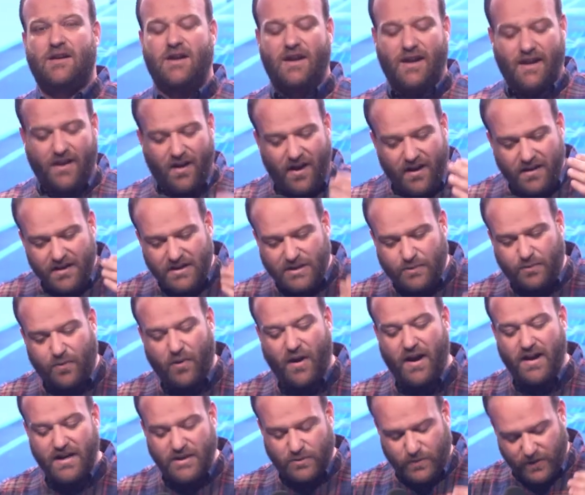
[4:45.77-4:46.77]
And I just
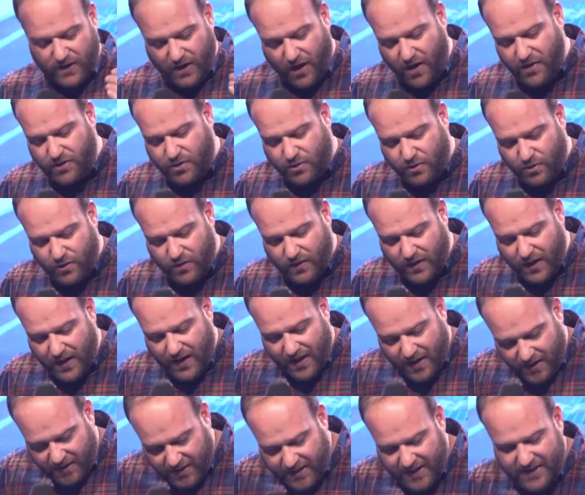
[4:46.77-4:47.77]
pray as we go through
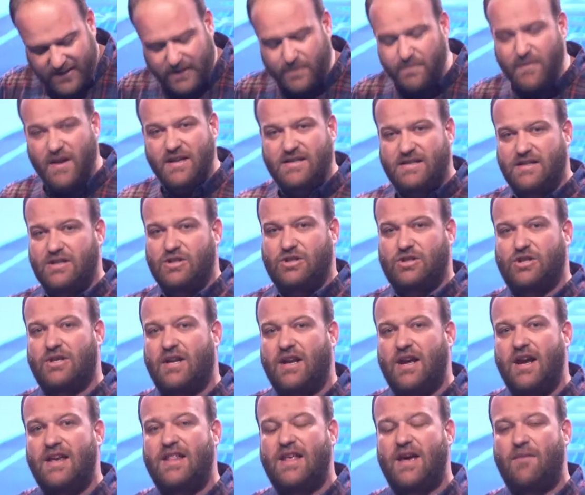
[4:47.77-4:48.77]
this message
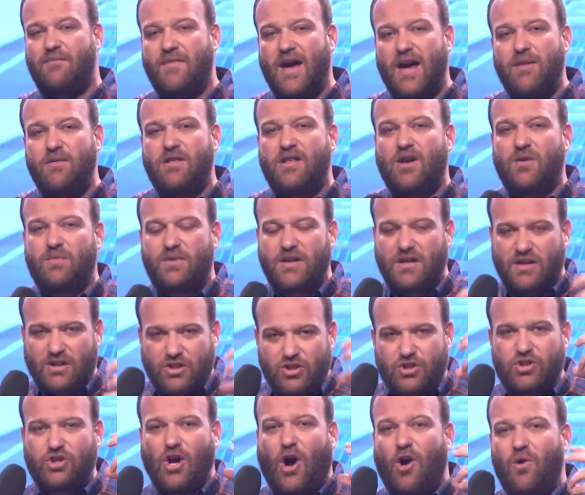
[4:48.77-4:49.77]
today that maybe there'll be a
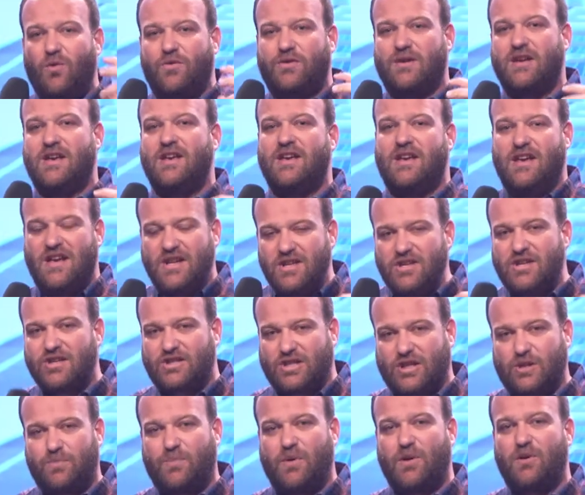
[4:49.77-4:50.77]
jolt in your
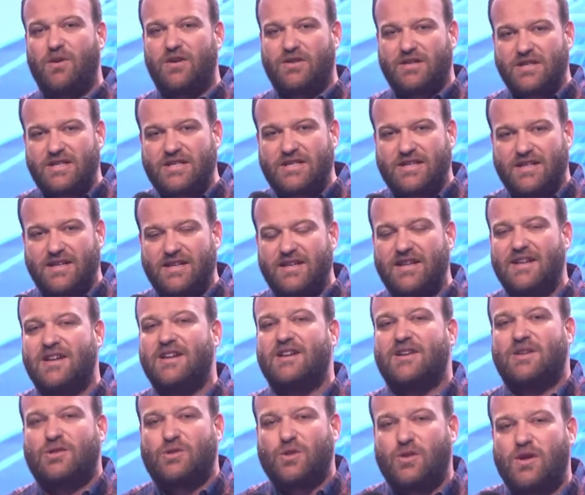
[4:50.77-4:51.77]
spirit just to
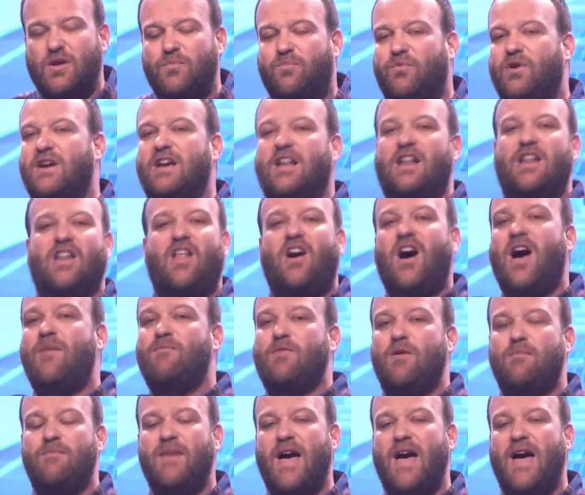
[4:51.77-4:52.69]
sort of bring alignment.